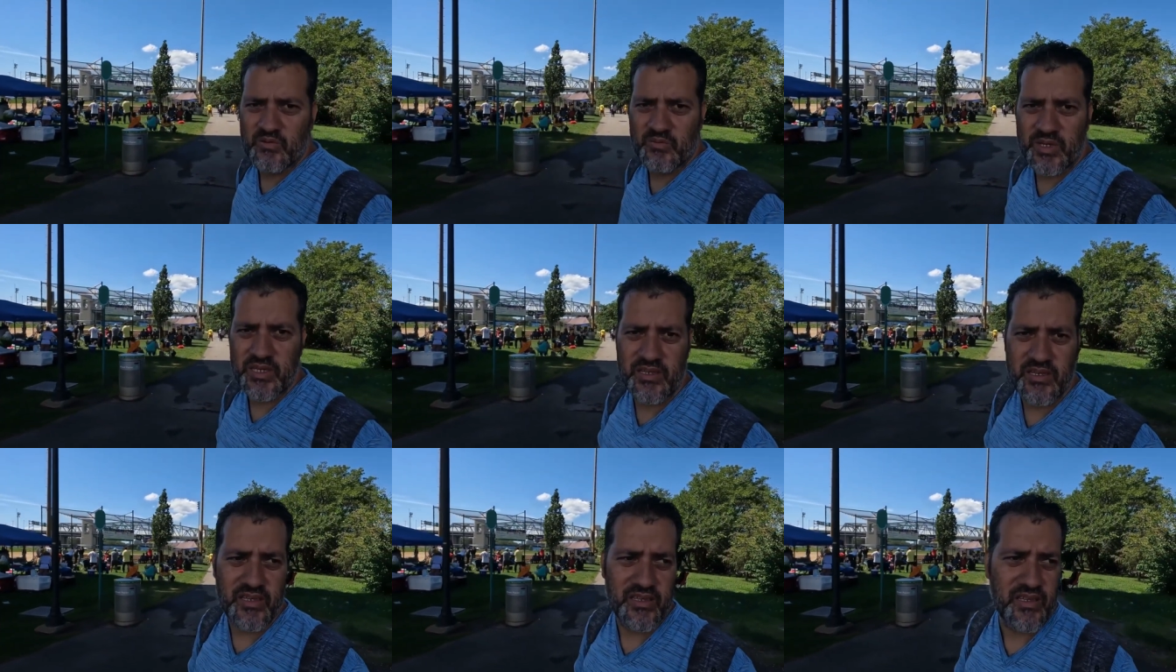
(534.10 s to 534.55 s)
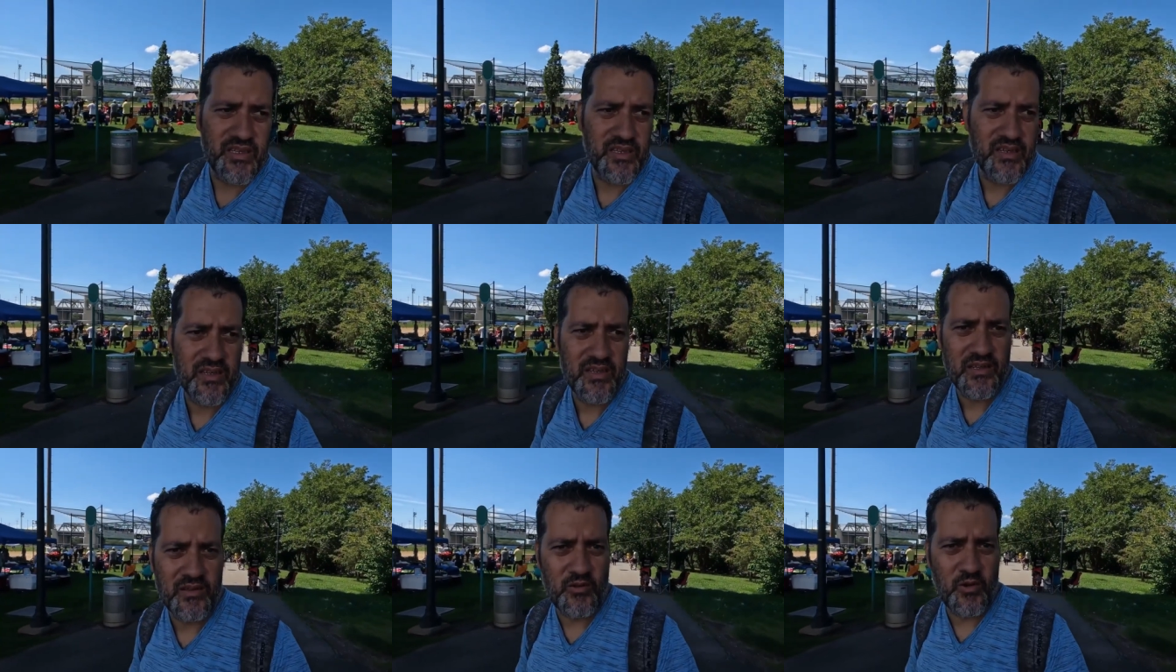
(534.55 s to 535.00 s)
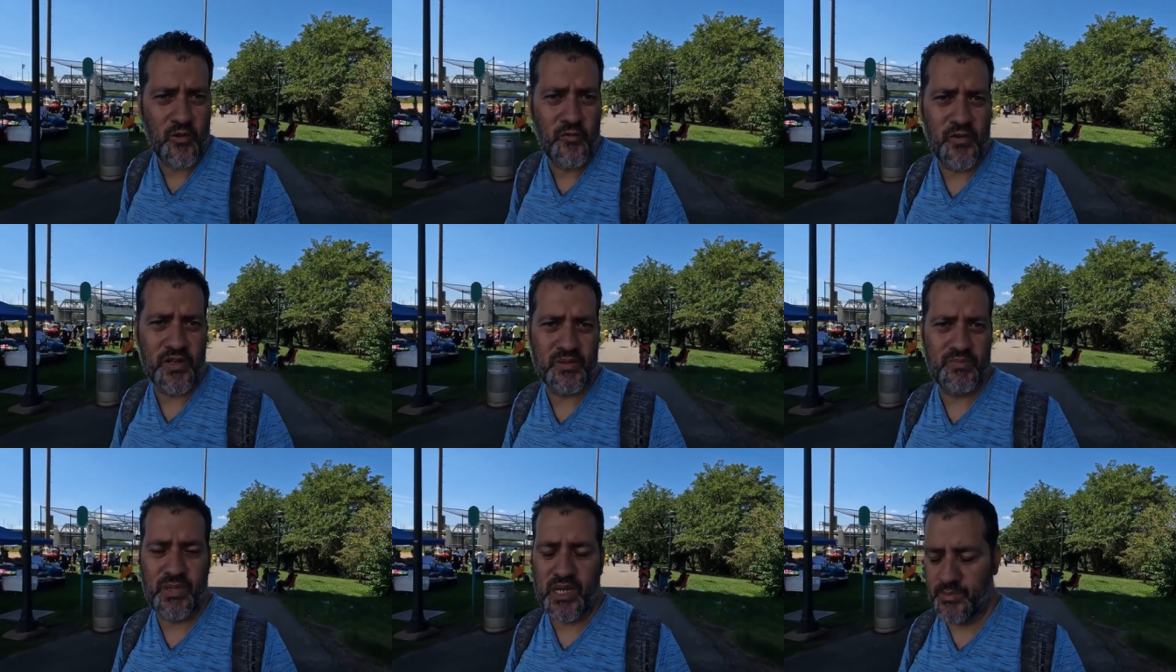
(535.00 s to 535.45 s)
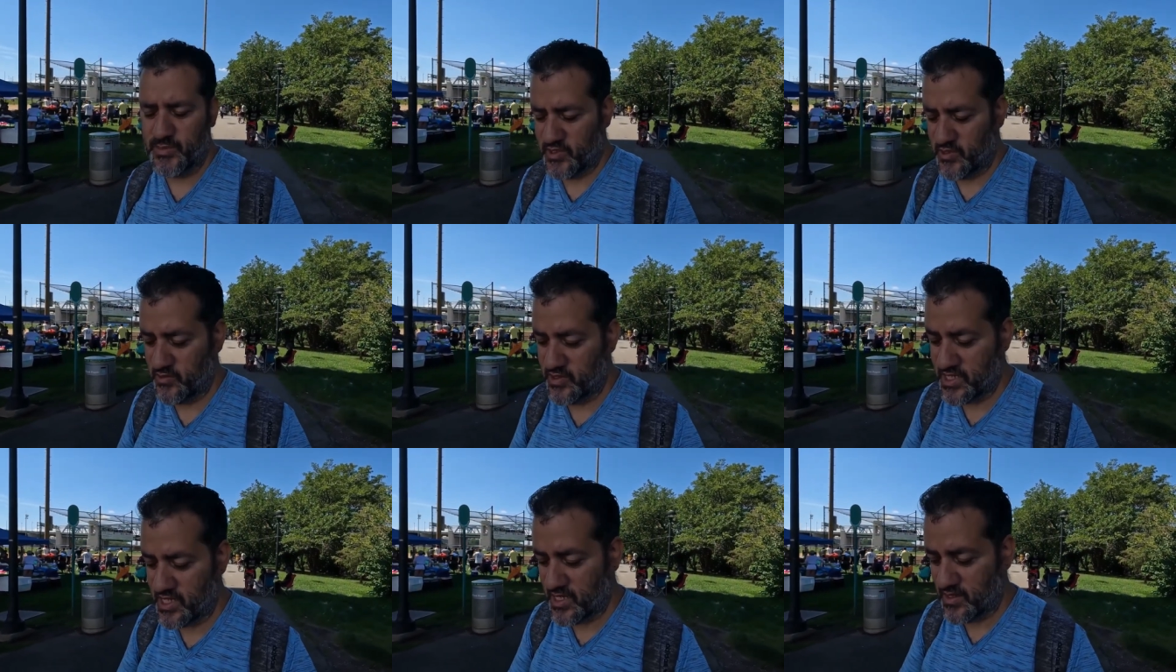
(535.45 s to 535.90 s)
Will be Go Fest map.
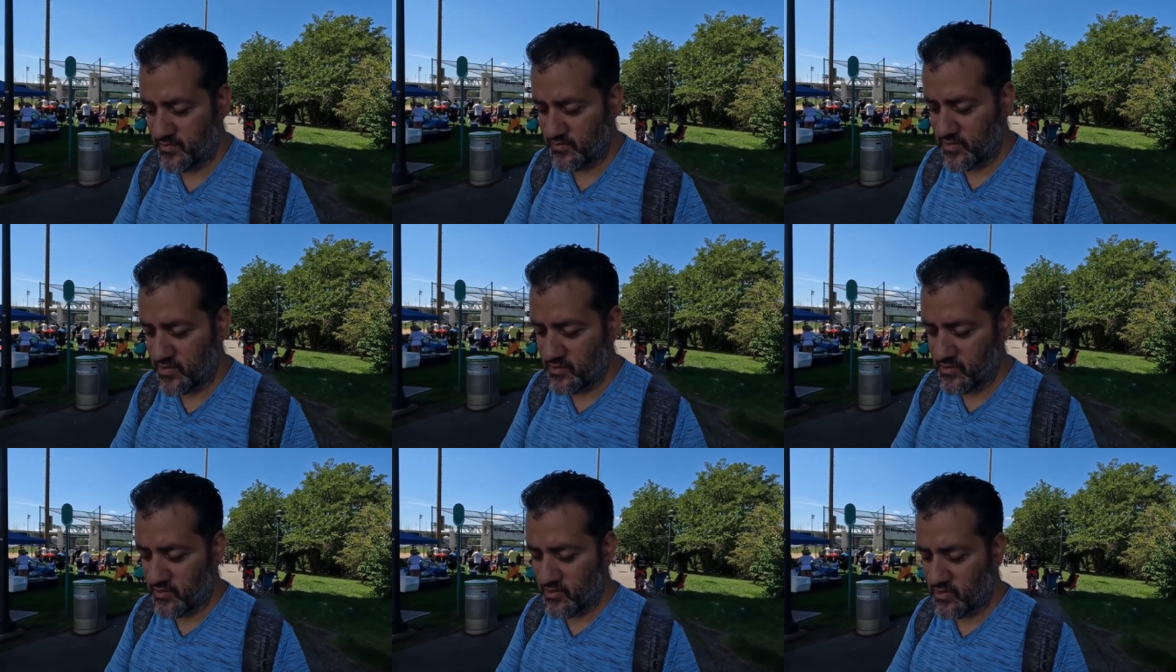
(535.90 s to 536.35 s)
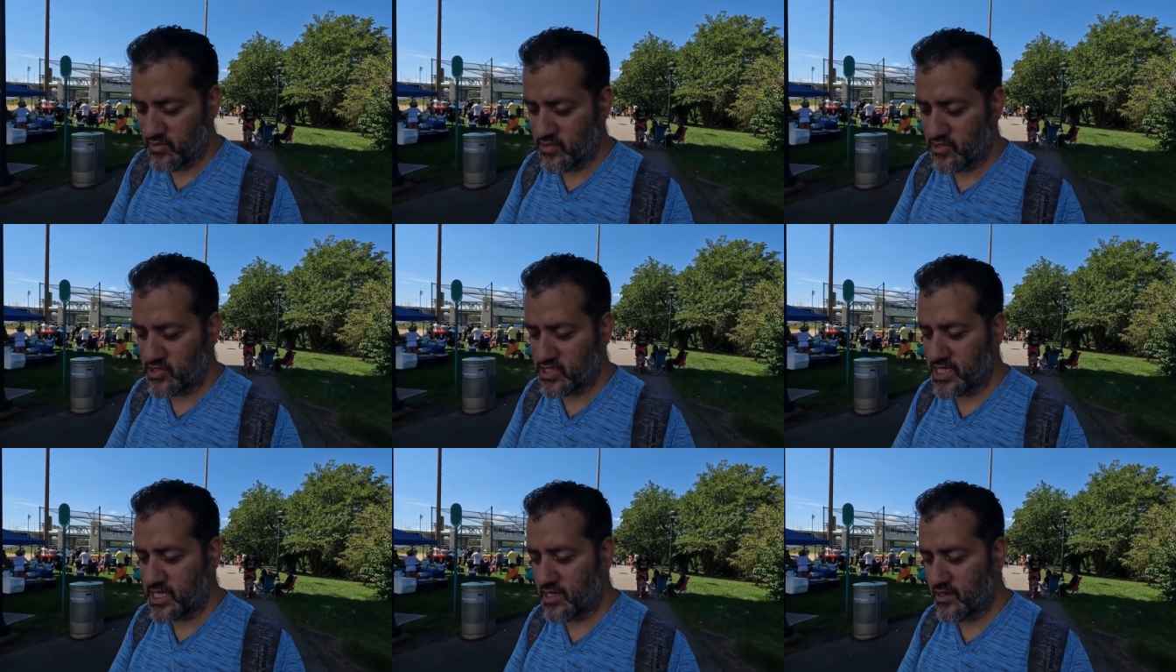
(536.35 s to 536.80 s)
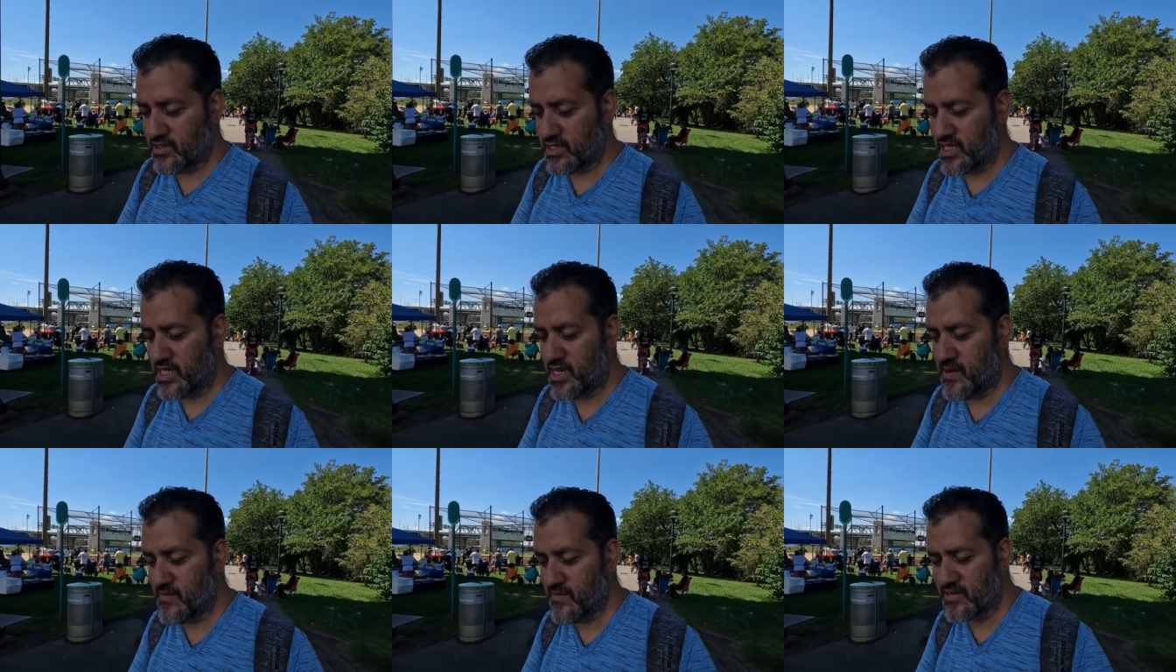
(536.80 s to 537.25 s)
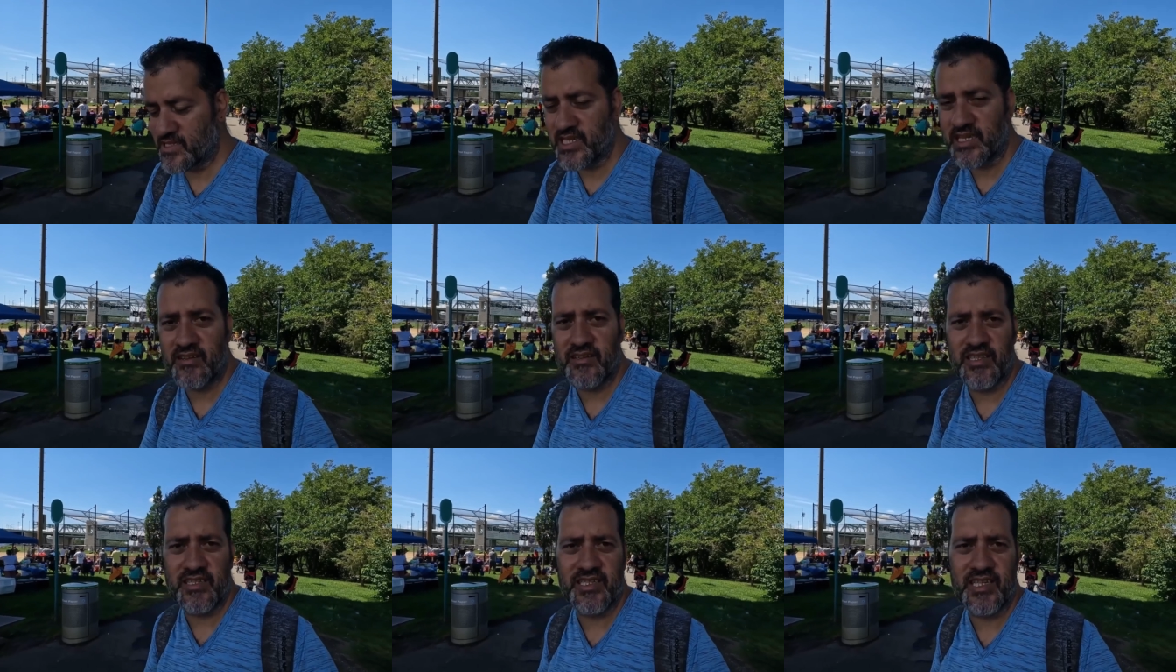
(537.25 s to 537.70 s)
So yeah, we're gonna just check out the area,
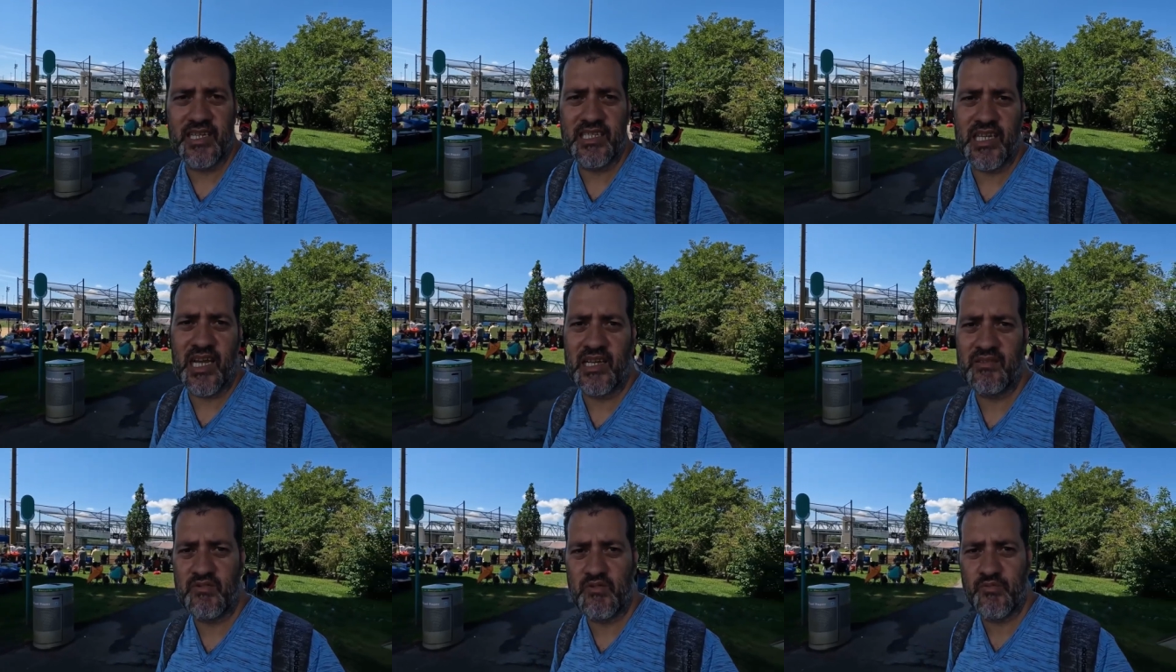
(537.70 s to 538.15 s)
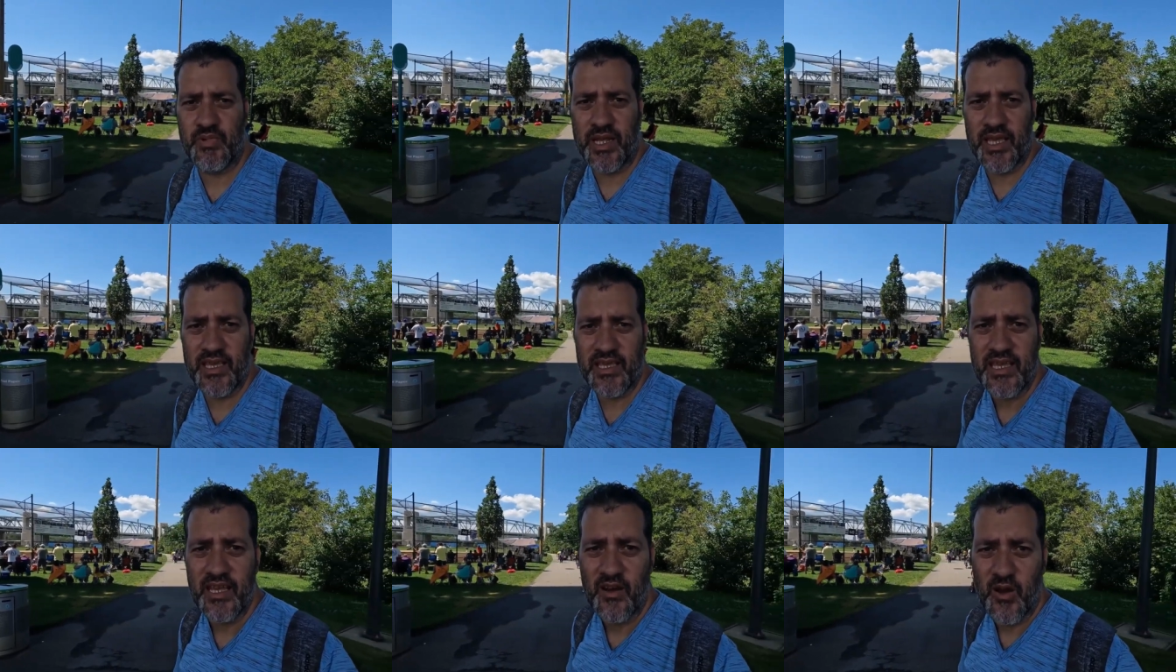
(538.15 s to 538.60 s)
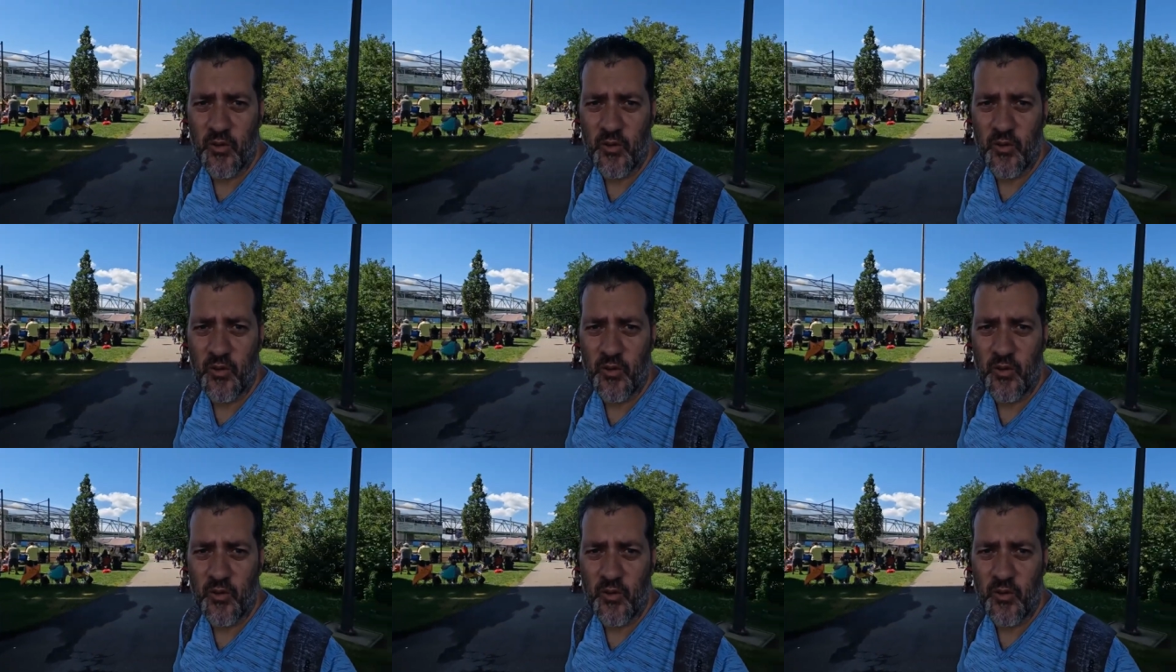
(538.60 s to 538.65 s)
check out the sites as we play.